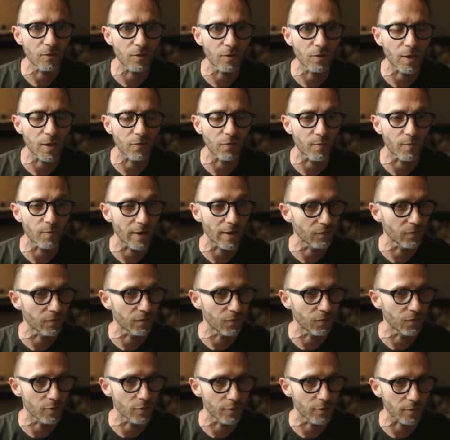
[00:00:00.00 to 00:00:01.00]
the name of my
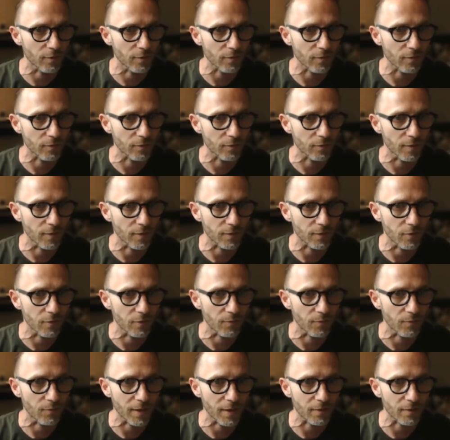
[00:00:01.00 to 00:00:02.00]
folder, so that's
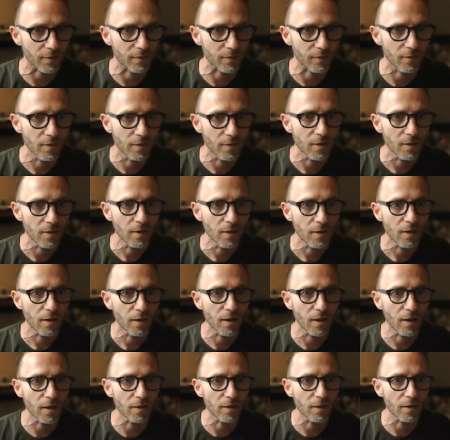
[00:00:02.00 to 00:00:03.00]
correct.
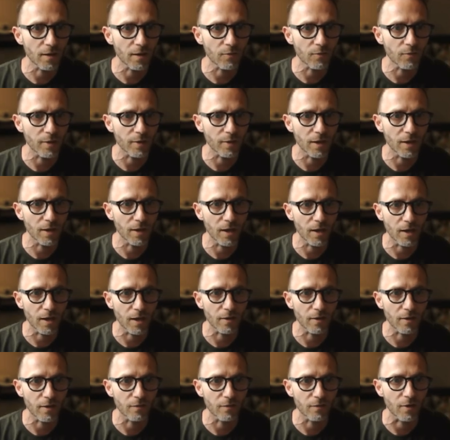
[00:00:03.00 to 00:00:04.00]
And then we
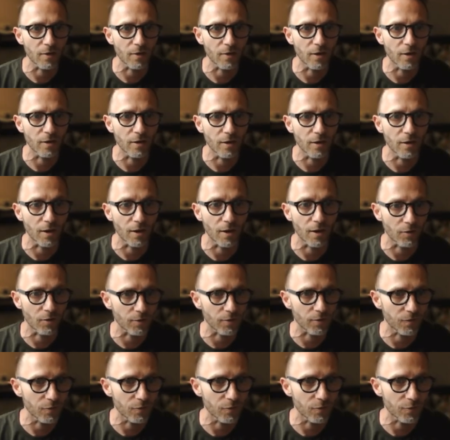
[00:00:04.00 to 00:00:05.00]
have
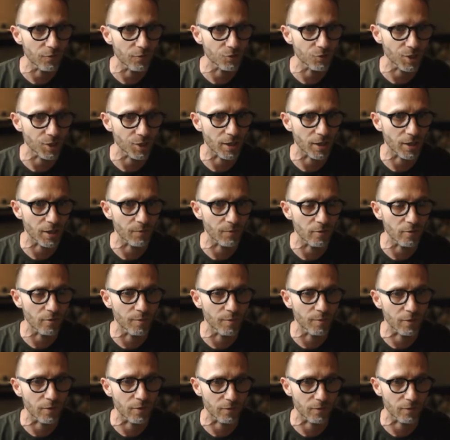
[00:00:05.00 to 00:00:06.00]
another folder,
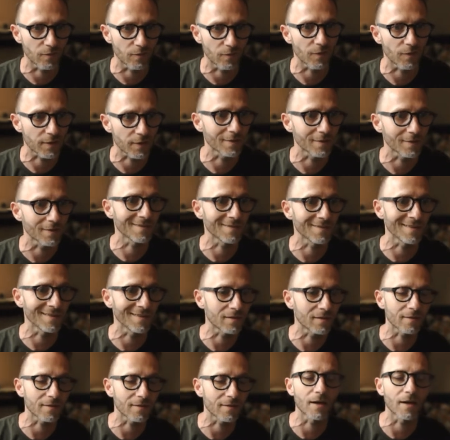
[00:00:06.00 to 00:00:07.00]
general, because in fact it's
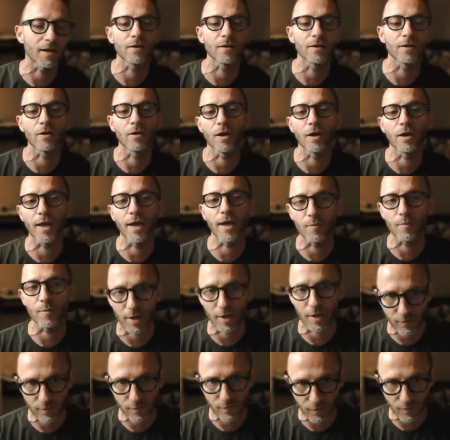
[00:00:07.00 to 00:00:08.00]
inside
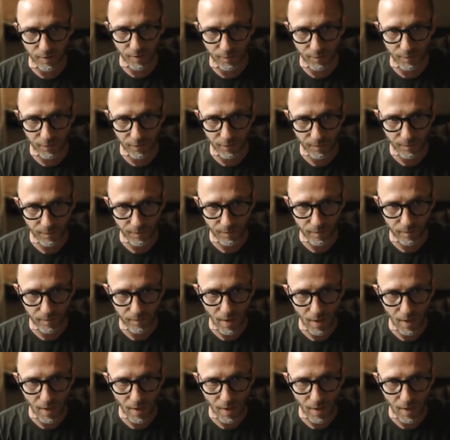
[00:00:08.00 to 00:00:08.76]
a Microsoft Teams.